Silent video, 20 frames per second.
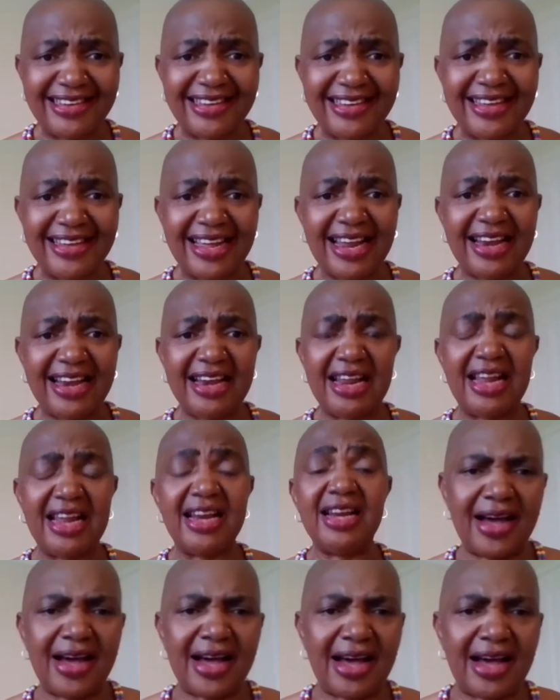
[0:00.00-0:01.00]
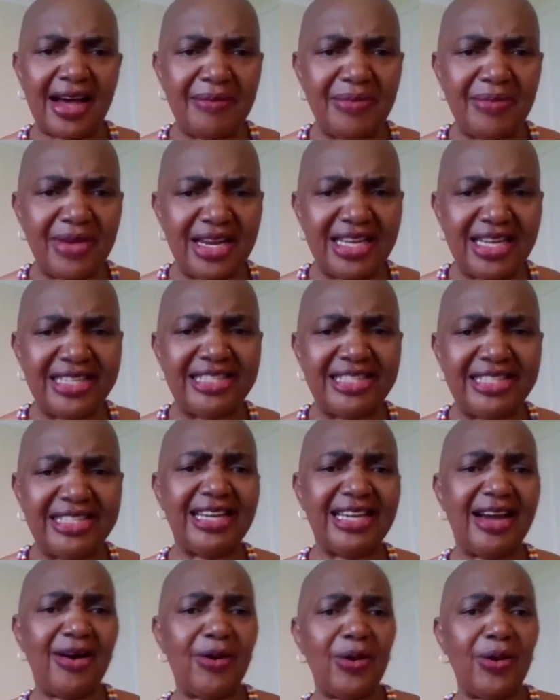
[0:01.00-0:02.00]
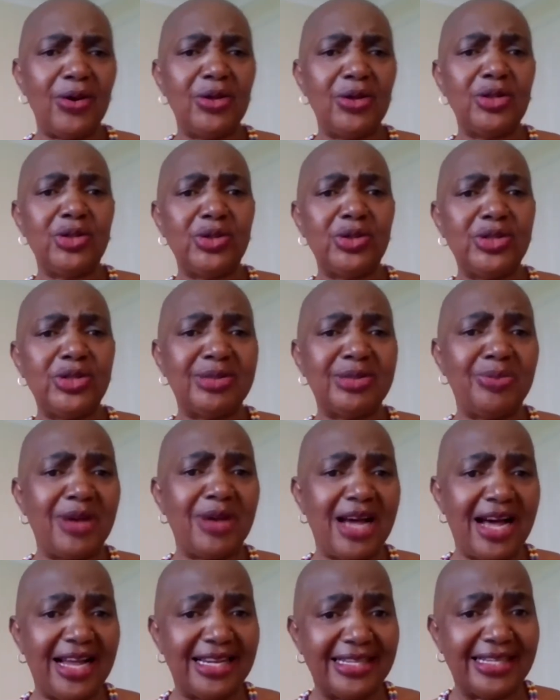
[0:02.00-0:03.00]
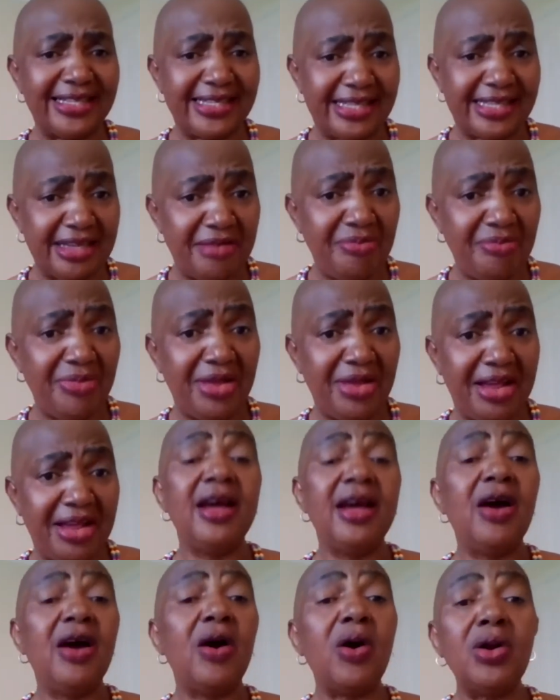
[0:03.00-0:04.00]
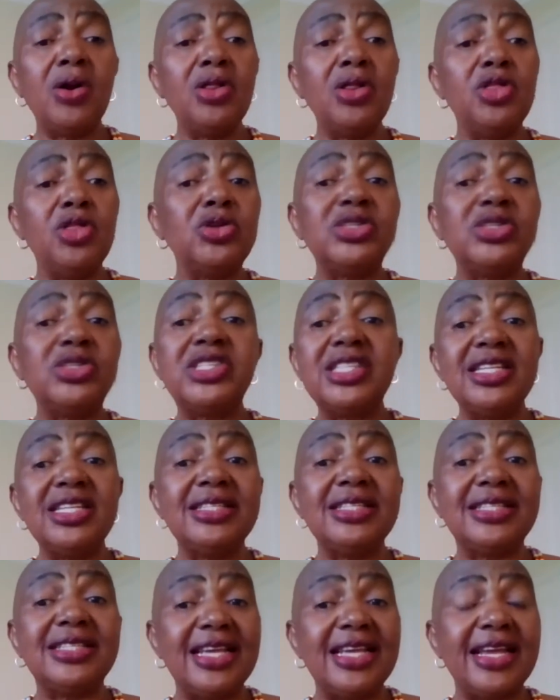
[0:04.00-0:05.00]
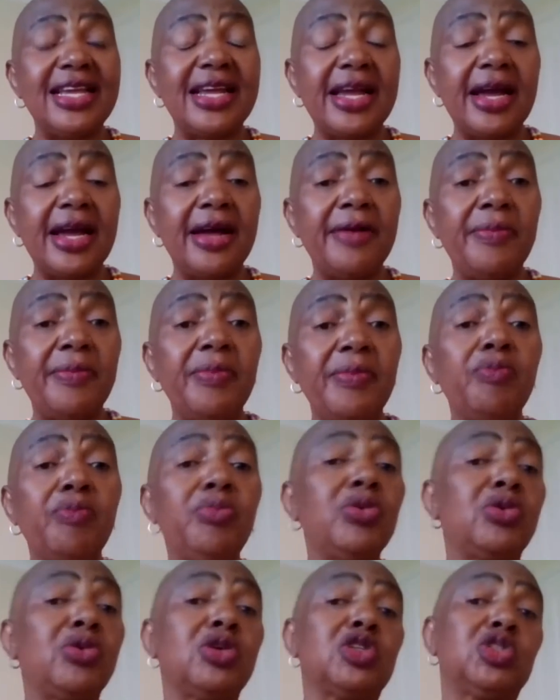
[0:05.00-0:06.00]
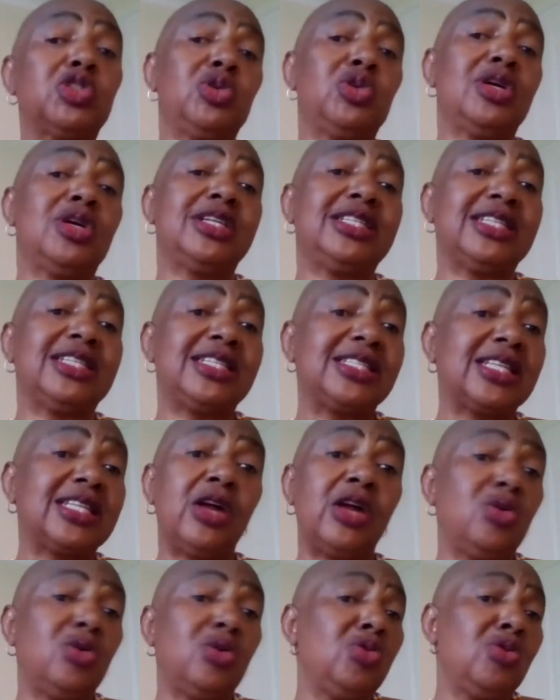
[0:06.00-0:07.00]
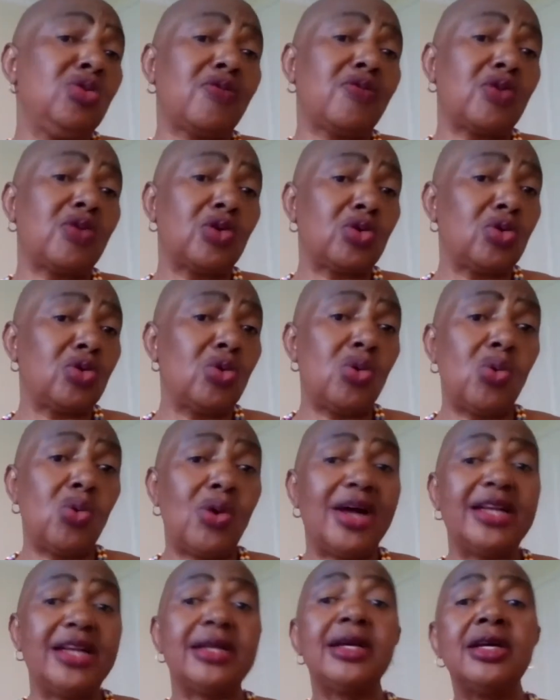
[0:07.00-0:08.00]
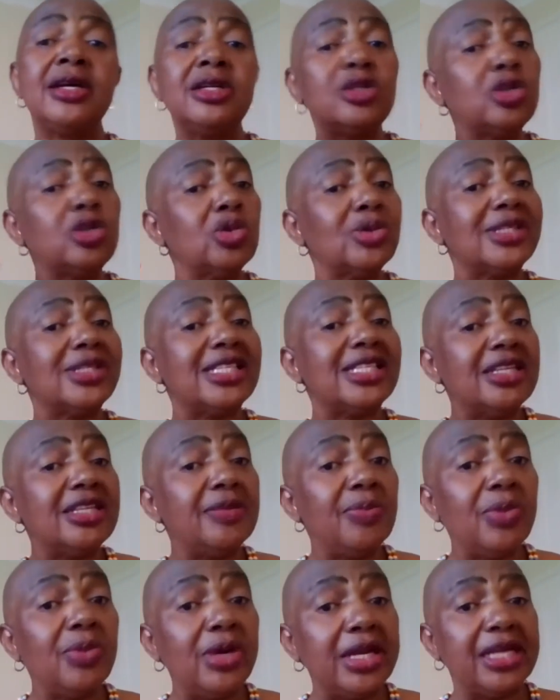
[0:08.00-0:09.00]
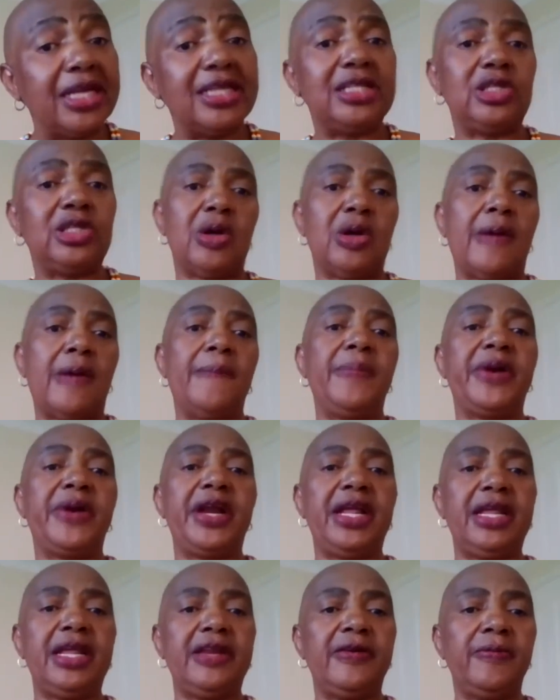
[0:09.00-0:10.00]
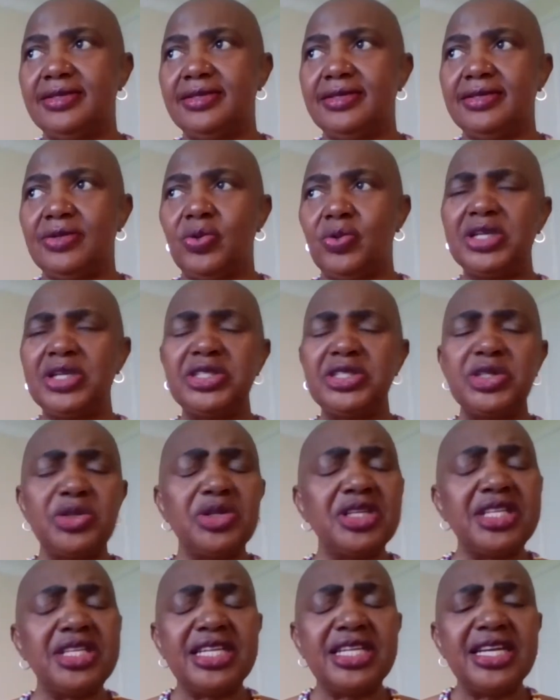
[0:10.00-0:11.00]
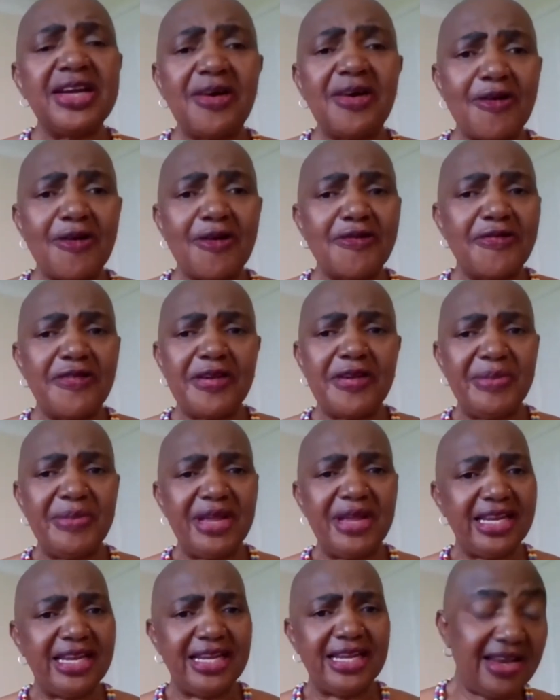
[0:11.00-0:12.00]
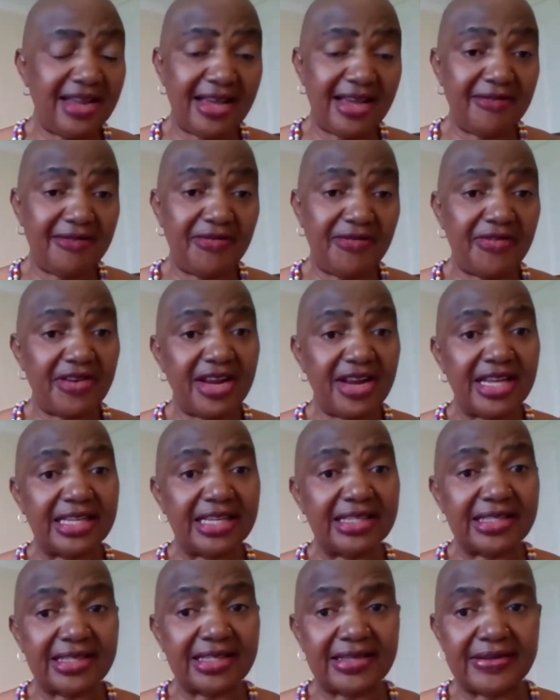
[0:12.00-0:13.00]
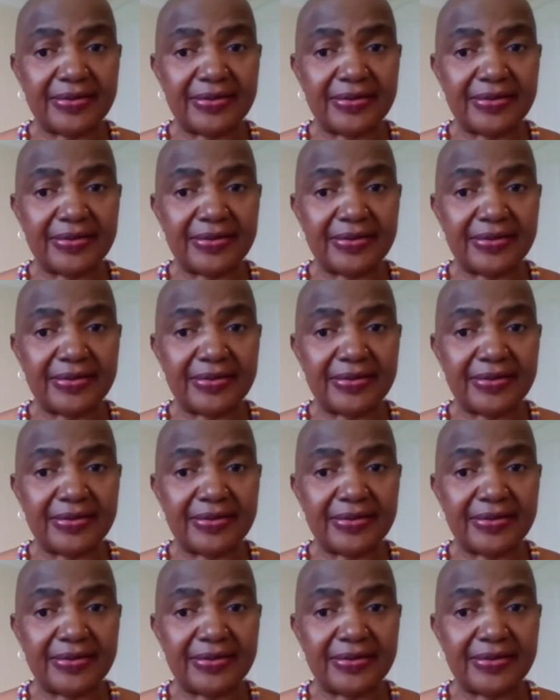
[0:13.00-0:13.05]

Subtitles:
And then amnesia, all those, but Alzheimer, all those things, they come because you are just alone. You've got no one to stimulate your brain. What do you think of family and friends?